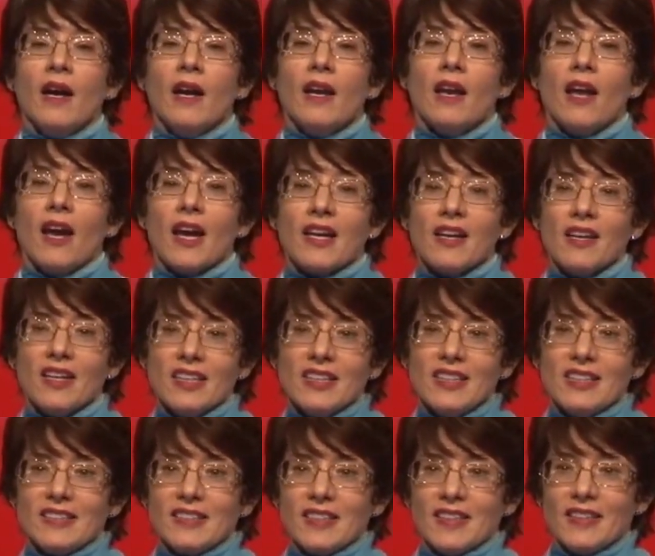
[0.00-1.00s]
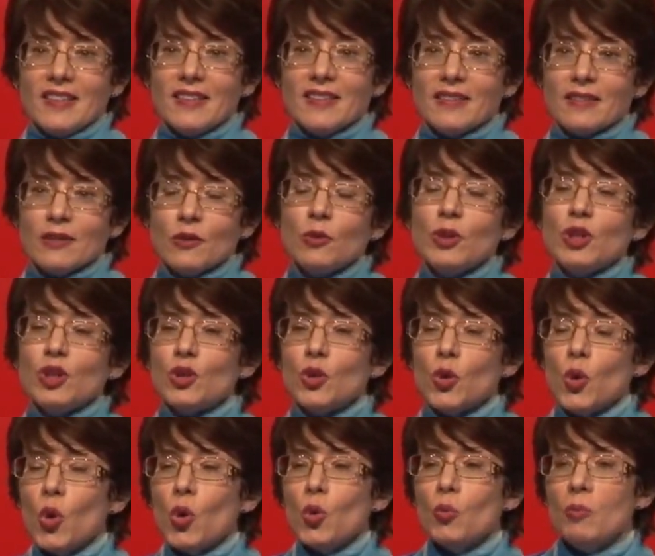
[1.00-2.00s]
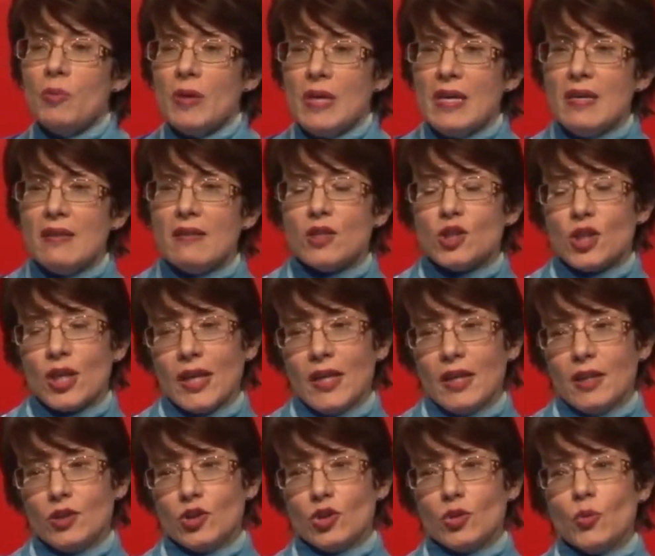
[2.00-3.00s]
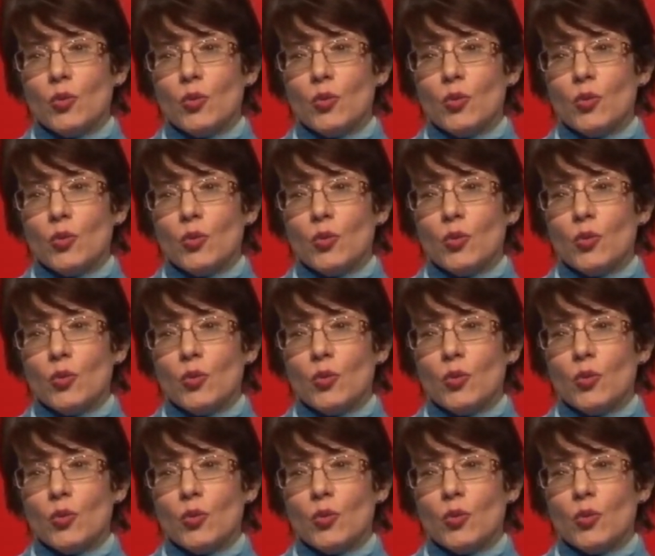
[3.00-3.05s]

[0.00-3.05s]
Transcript: Like Gandhi says, we should all be the change